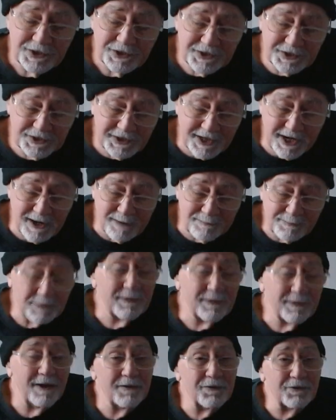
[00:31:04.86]

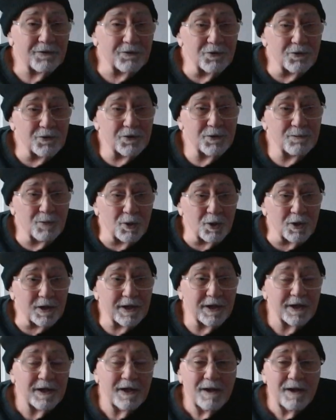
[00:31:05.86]
step through the book,